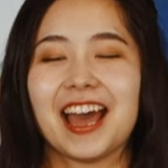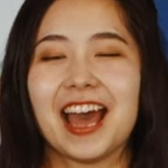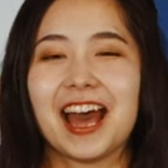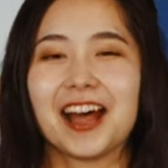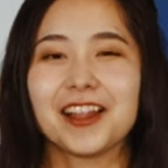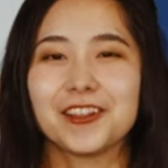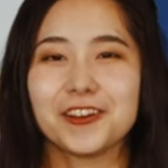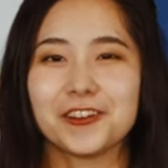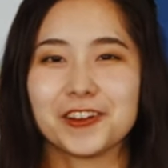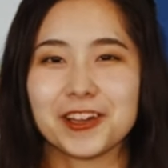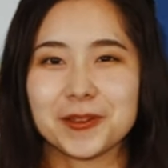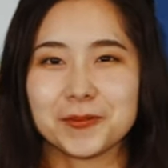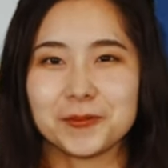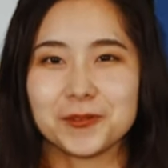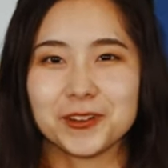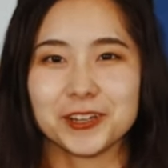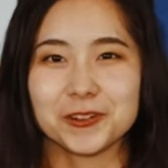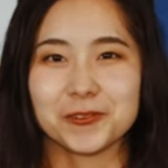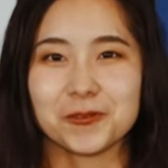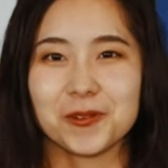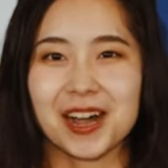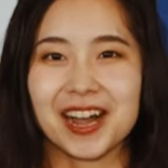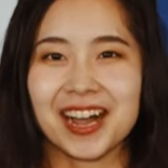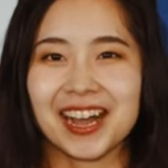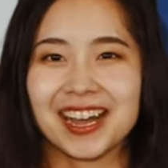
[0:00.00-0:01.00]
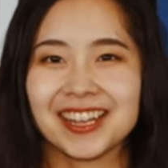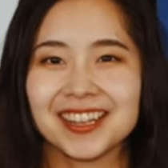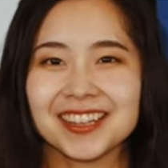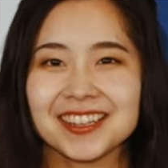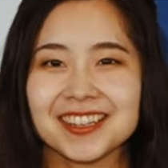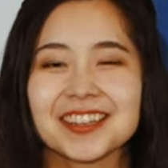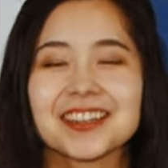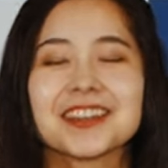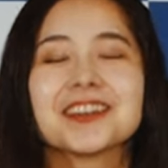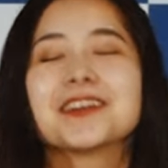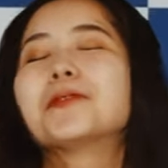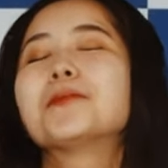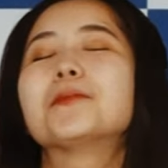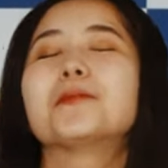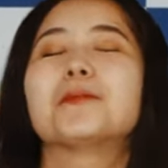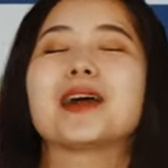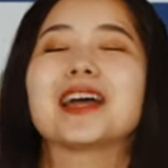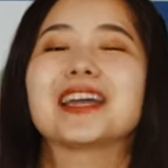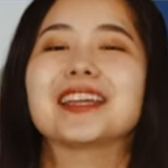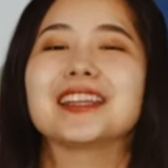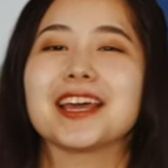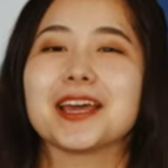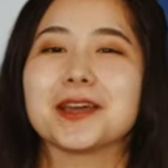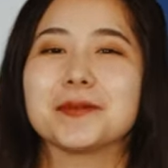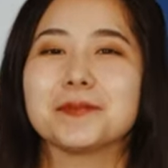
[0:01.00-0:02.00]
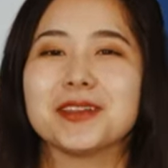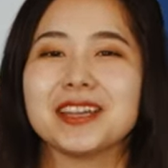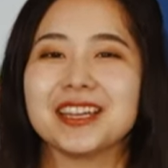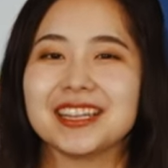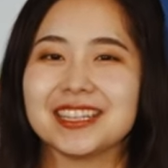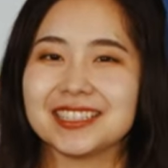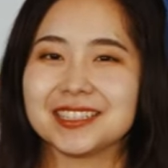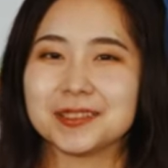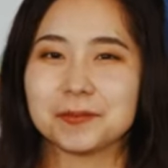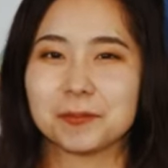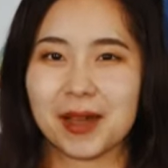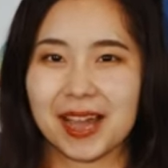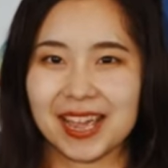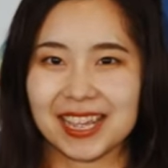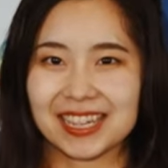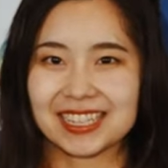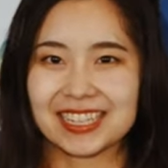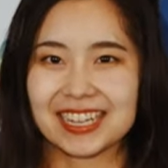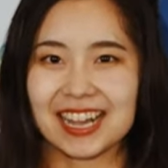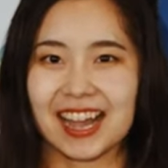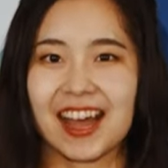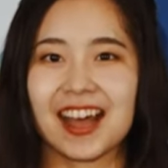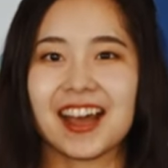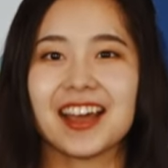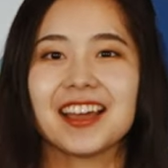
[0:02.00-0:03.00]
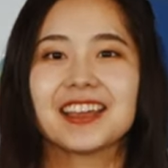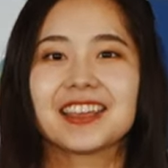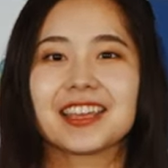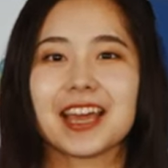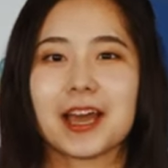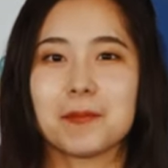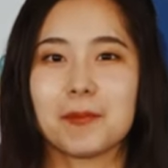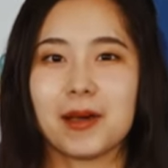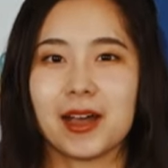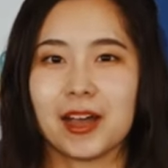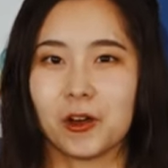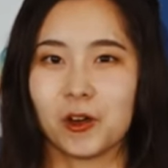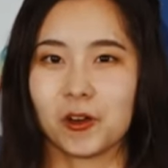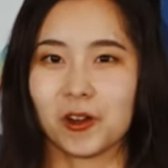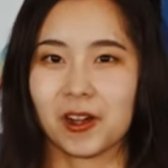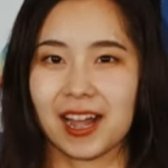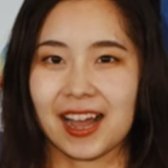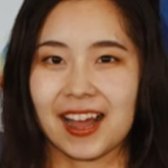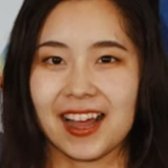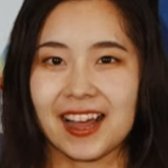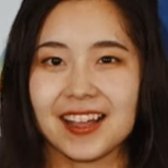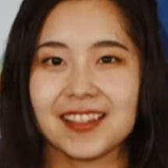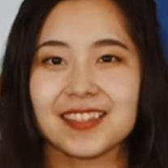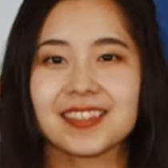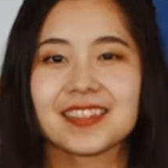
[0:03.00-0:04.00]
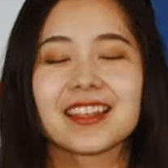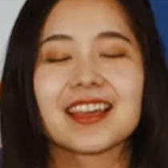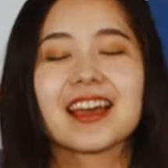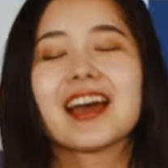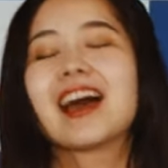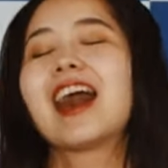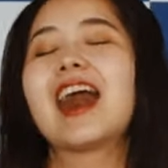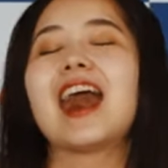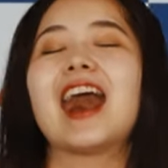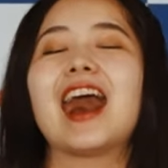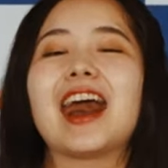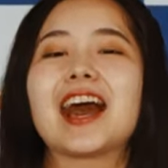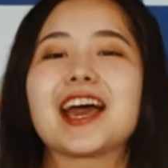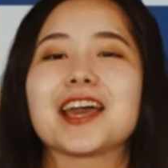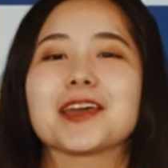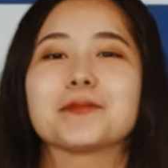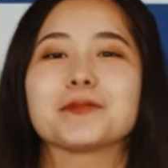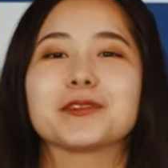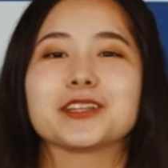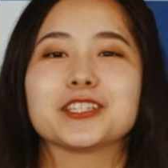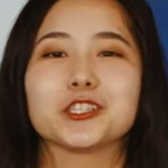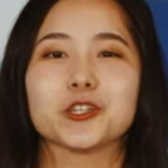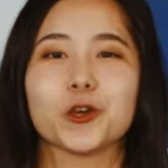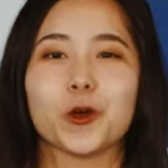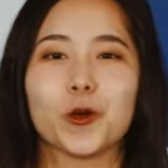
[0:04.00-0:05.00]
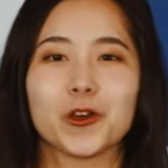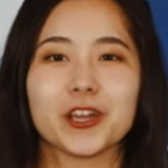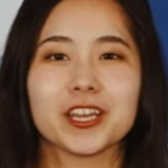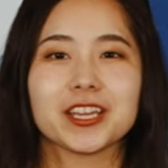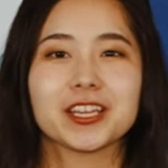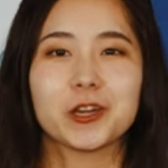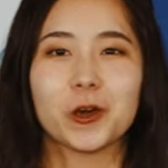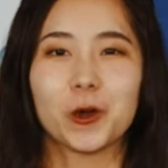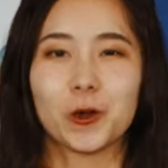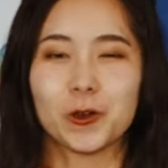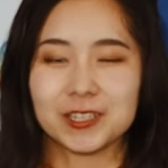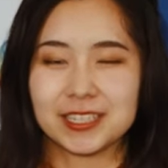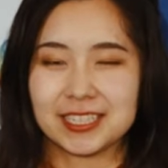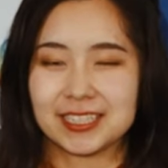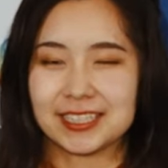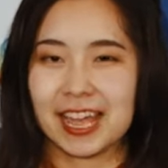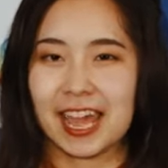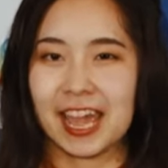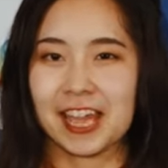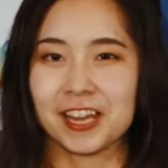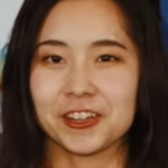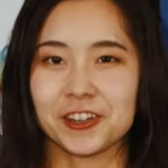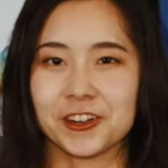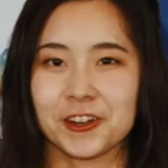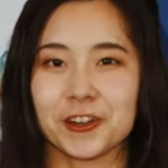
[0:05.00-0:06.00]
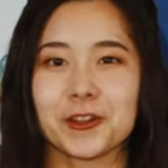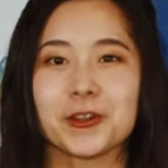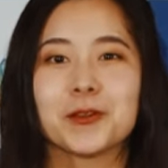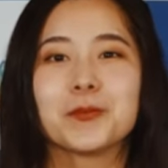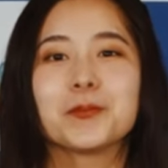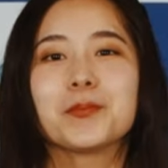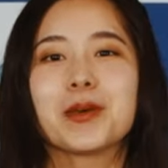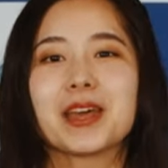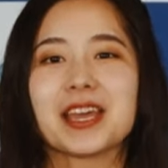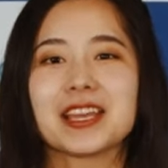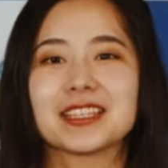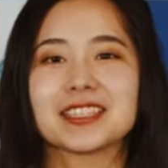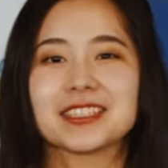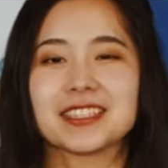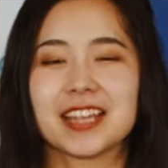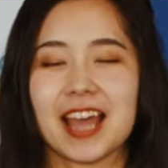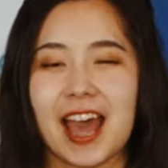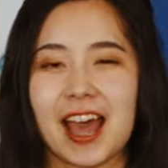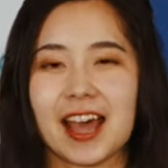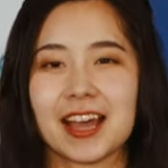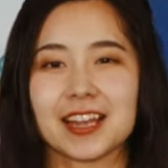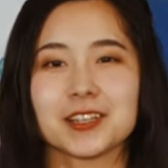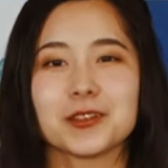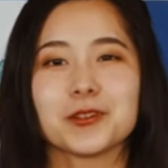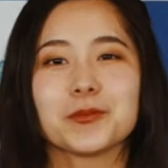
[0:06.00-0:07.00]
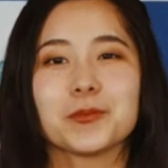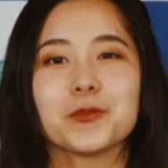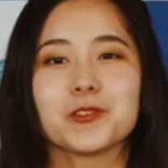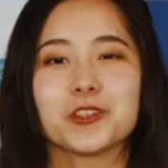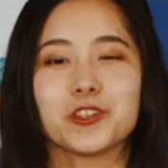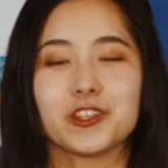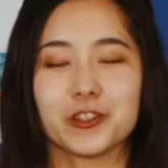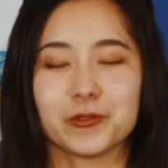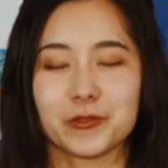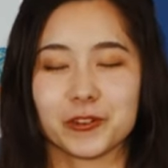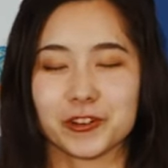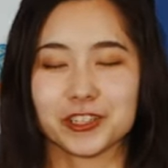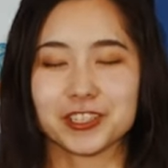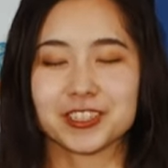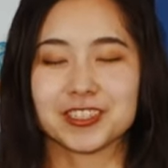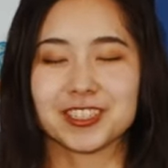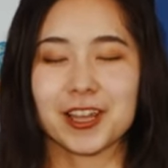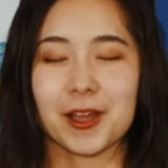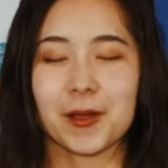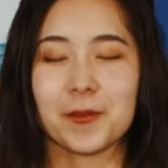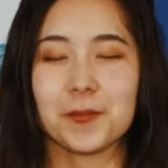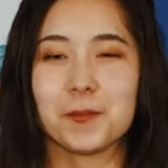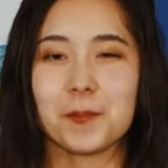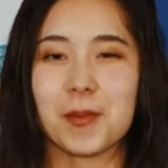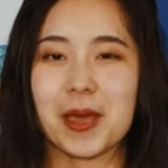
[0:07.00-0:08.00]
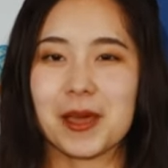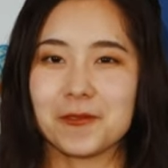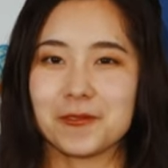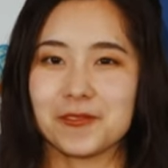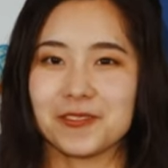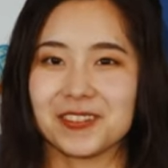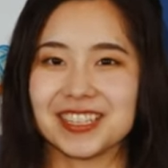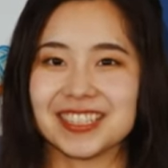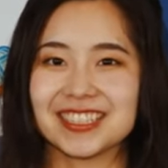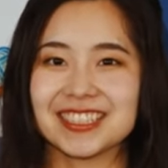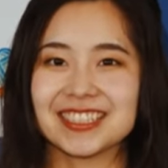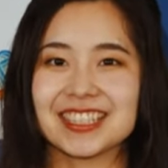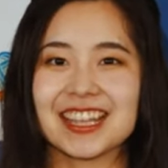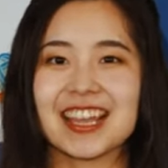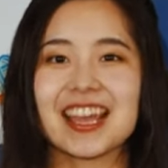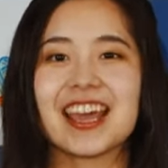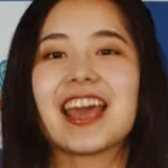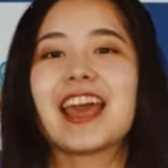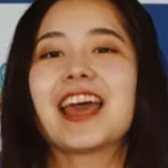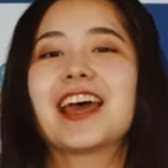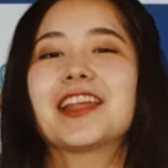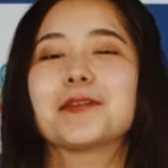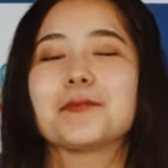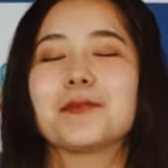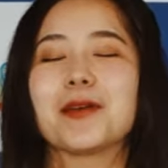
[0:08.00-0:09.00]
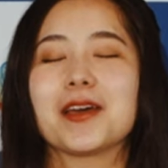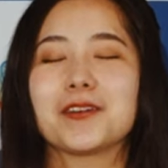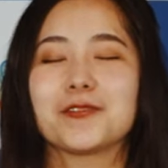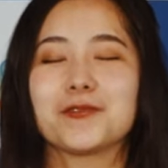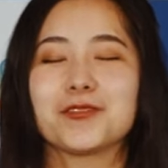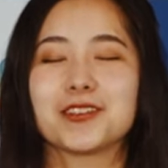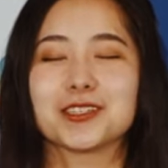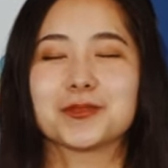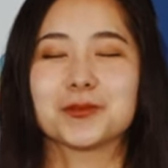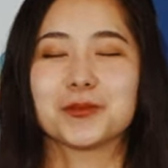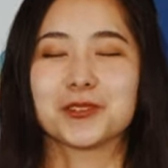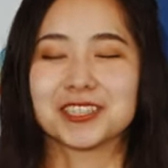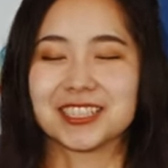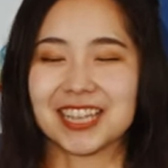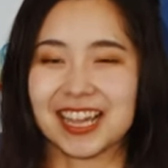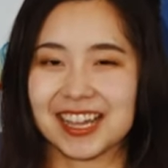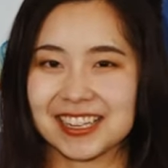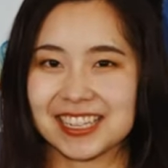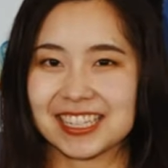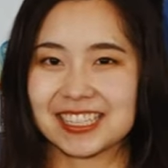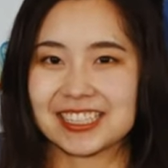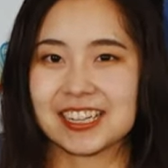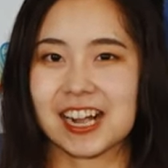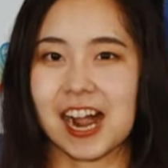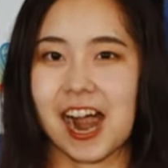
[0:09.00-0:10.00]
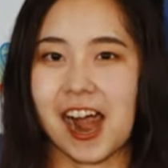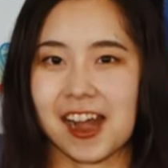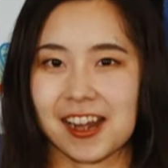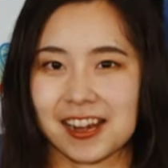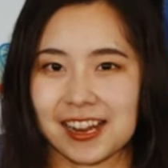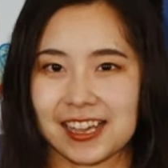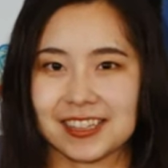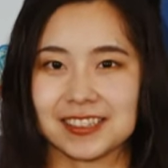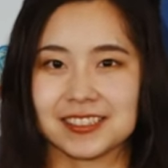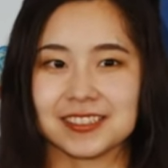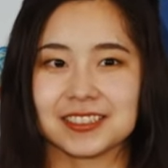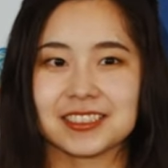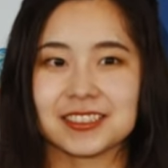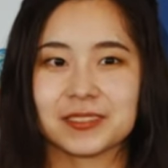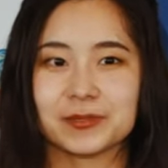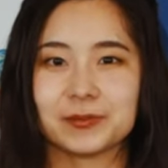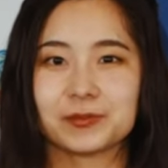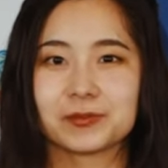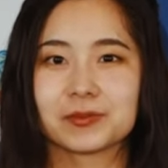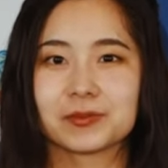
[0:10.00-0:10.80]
Hello, everyone. My name is Maika Yamaoka. I'm a JOI coordinator based at University of Memphis and Memphis Botanic Garden.